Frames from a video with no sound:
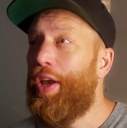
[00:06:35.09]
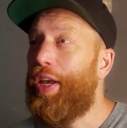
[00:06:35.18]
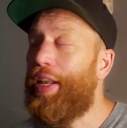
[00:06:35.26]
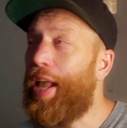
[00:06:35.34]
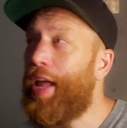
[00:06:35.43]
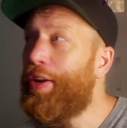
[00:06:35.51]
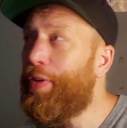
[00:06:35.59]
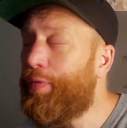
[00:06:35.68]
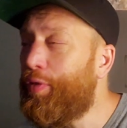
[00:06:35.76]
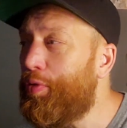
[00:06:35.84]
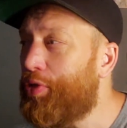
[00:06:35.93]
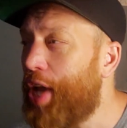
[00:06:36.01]
He landed a
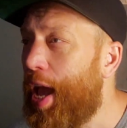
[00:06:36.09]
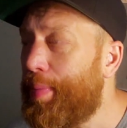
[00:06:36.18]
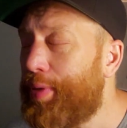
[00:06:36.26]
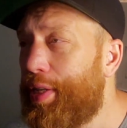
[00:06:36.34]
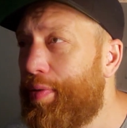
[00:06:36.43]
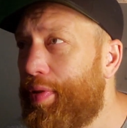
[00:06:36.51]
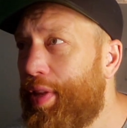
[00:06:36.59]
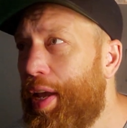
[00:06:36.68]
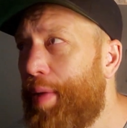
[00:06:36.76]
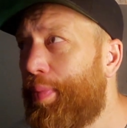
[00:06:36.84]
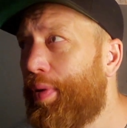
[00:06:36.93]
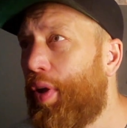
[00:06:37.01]
few jabs here and
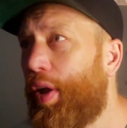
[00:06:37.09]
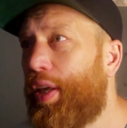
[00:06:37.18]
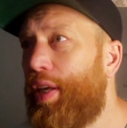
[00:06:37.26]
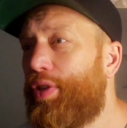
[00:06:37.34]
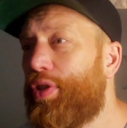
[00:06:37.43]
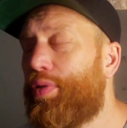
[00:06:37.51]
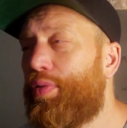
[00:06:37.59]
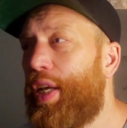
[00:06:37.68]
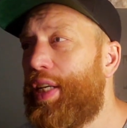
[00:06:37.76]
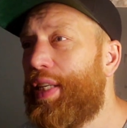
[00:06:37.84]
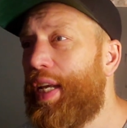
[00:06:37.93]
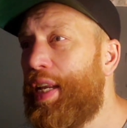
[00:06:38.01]
there, but like
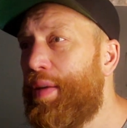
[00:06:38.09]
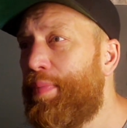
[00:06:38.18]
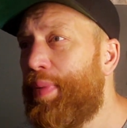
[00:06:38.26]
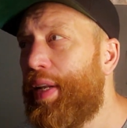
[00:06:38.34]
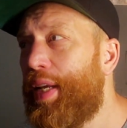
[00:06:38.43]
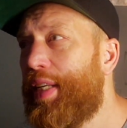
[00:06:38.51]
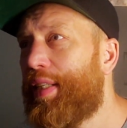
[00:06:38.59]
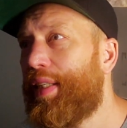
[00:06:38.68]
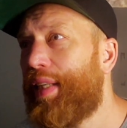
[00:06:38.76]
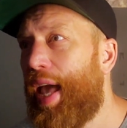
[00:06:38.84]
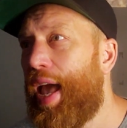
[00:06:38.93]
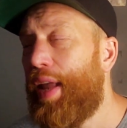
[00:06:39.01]
his inability to
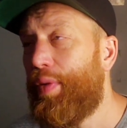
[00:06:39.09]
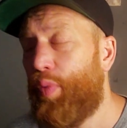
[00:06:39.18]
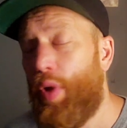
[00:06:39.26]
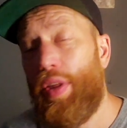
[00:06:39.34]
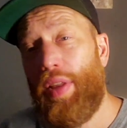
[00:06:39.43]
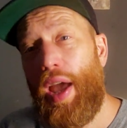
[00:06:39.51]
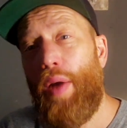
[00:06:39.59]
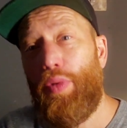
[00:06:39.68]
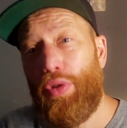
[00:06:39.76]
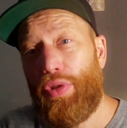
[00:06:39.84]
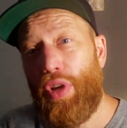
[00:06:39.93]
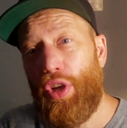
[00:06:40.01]
land, whether that
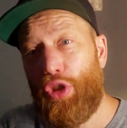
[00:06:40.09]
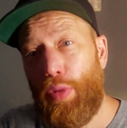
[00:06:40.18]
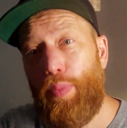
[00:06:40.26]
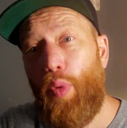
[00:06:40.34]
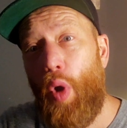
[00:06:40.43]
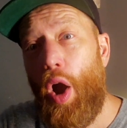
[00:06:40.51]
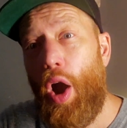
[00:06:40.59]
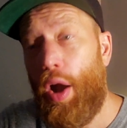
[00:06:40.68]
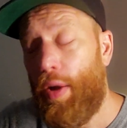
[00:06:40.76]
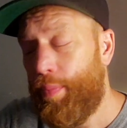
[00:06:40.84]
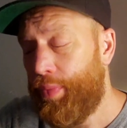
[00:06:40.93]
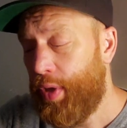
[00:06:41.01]
was a
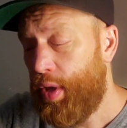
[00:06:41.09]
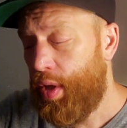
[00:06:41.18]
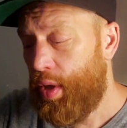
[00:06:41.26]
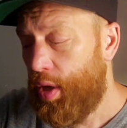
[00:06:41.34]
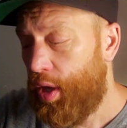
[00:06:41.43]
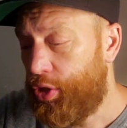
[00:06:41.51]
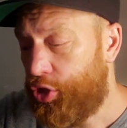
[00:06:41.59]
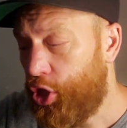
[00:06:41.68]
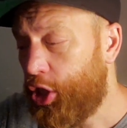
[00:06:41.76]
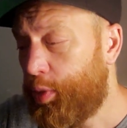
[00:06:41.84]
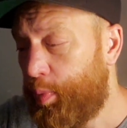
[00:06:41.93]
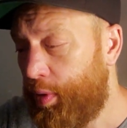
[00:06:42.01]
Dubois
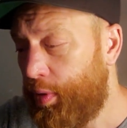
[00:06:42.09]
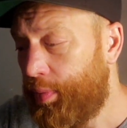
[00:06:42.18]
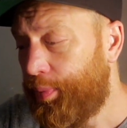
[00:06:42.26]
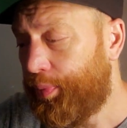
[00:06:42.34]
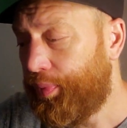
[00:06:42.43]
adjustment